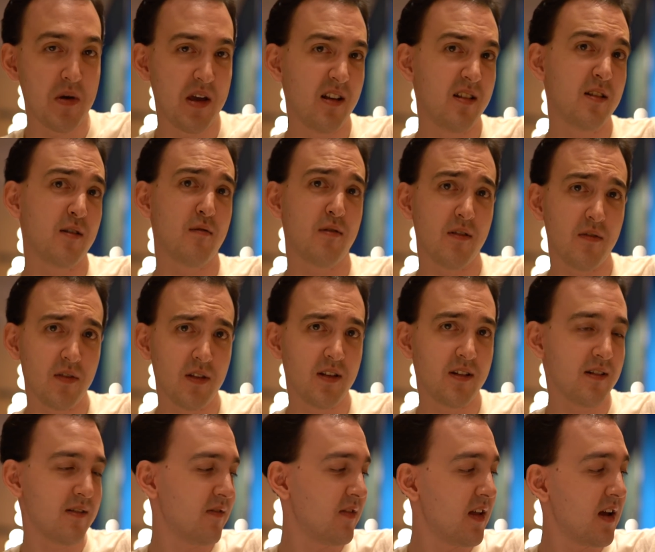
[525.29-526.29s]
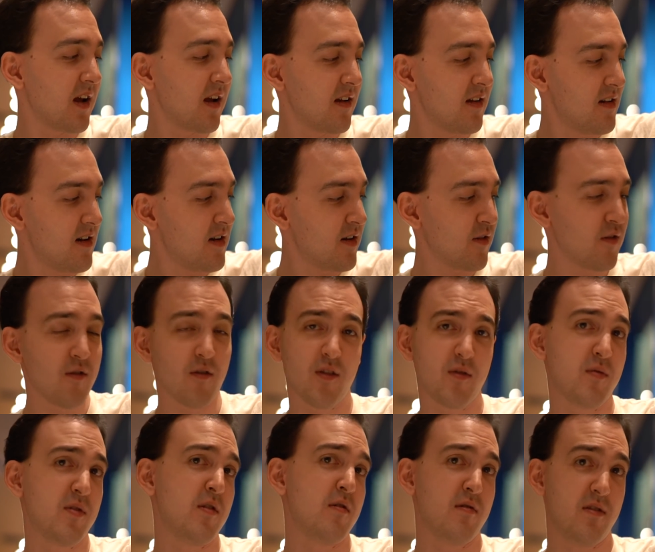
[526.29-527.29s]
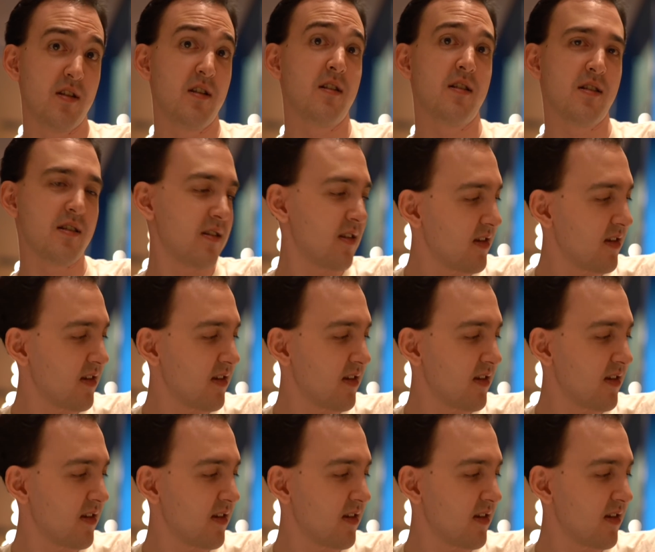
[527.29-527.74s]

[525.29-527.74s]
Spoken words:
male equivalent of like girls with no tits.